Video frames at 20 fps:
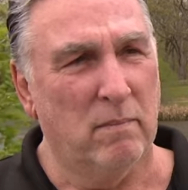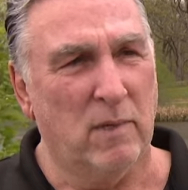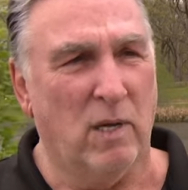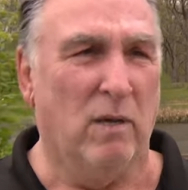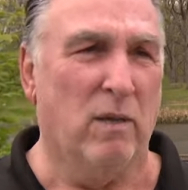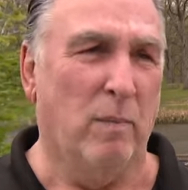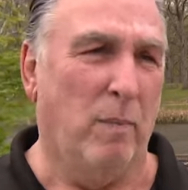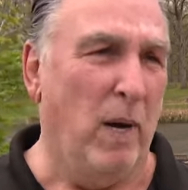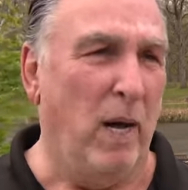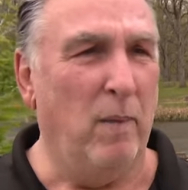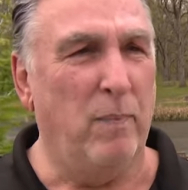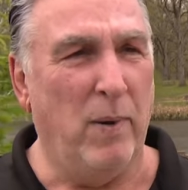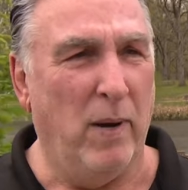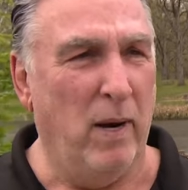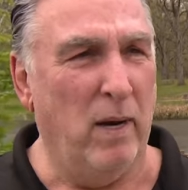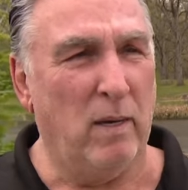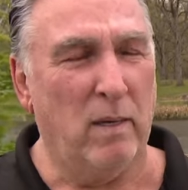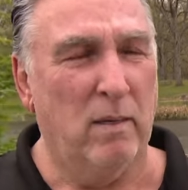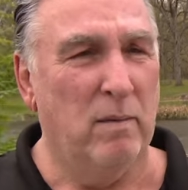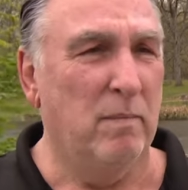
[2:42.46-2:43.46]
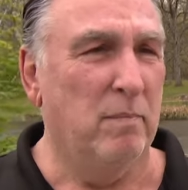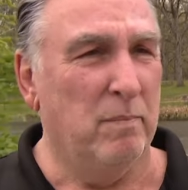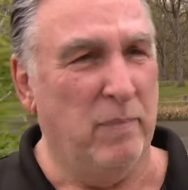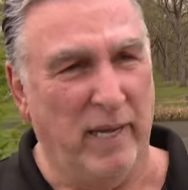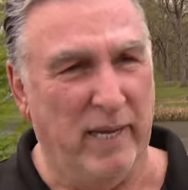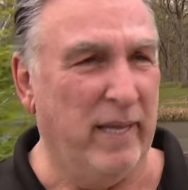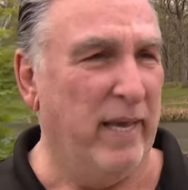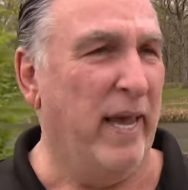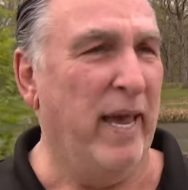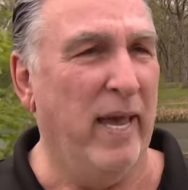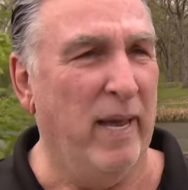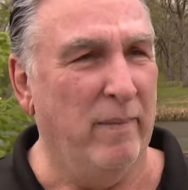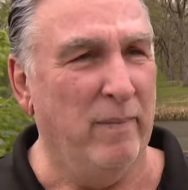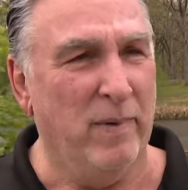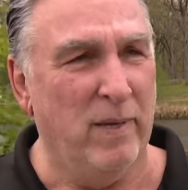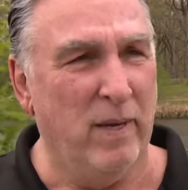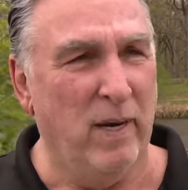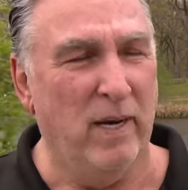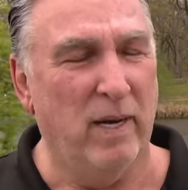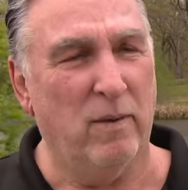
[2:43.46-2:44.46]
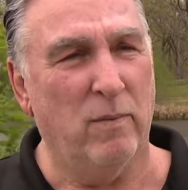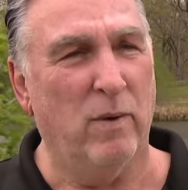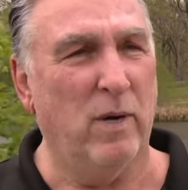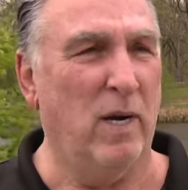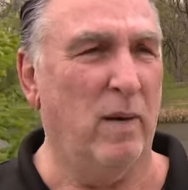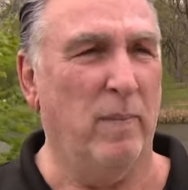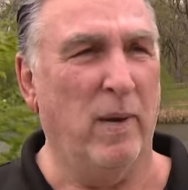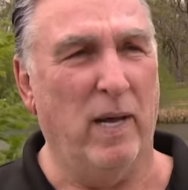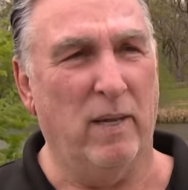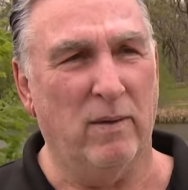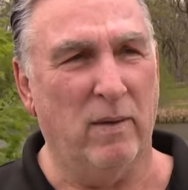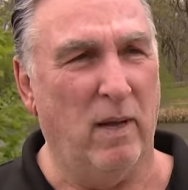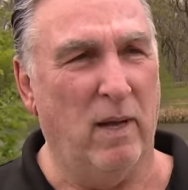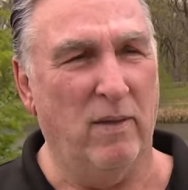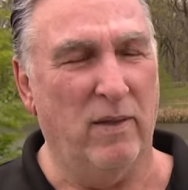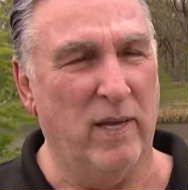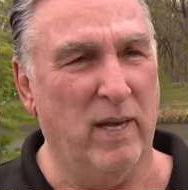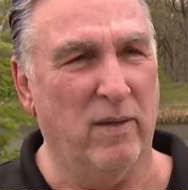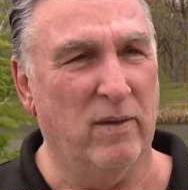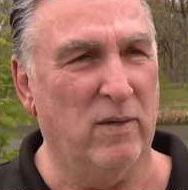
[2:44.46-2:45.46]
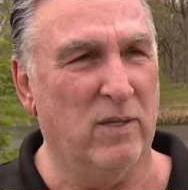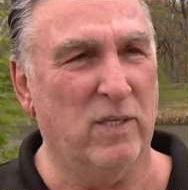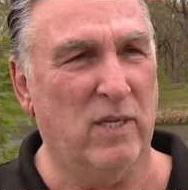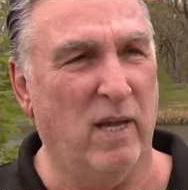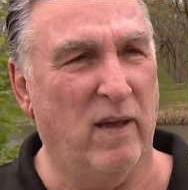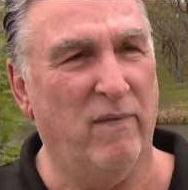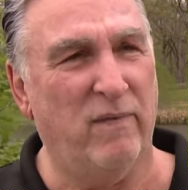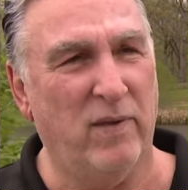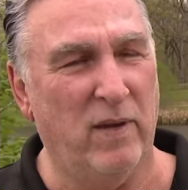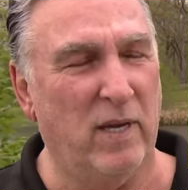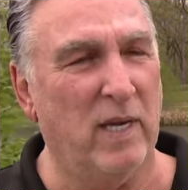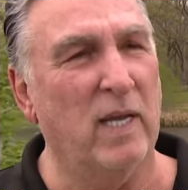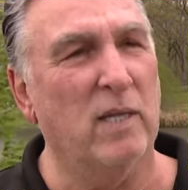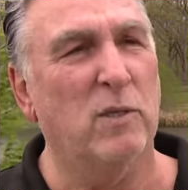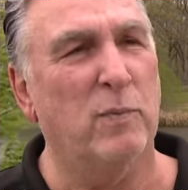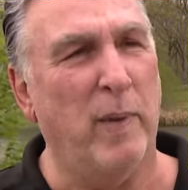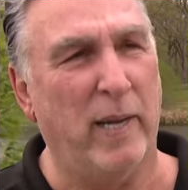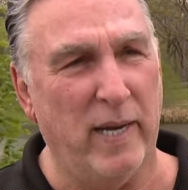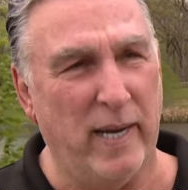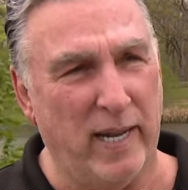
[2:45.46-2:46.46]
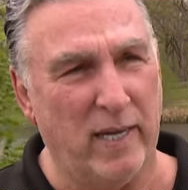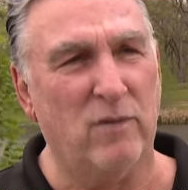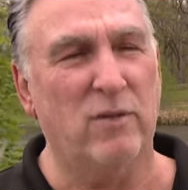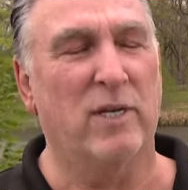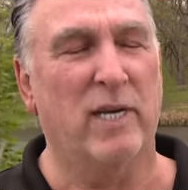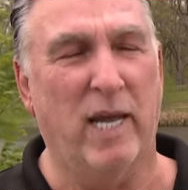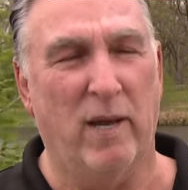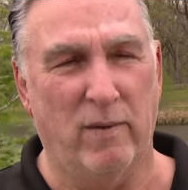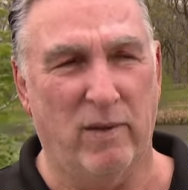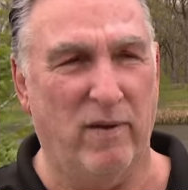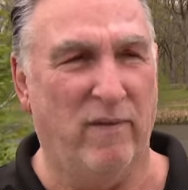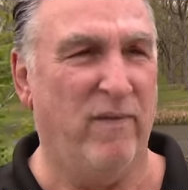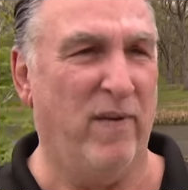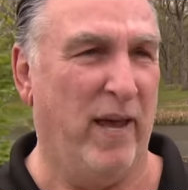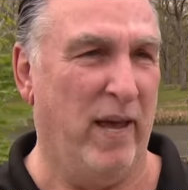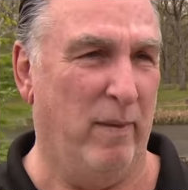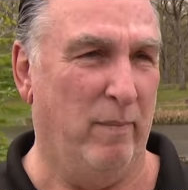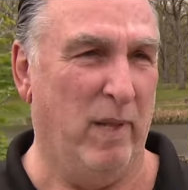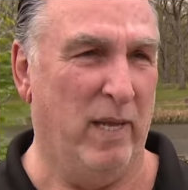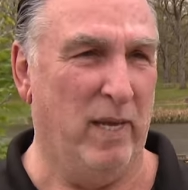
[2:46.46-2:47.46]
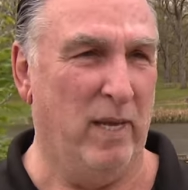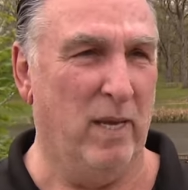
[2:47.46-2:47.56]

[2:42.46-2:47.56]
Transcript: go to the ballpark, play the game. You don't have to worry about all the other stuff. You know, get spend an extra day with your family.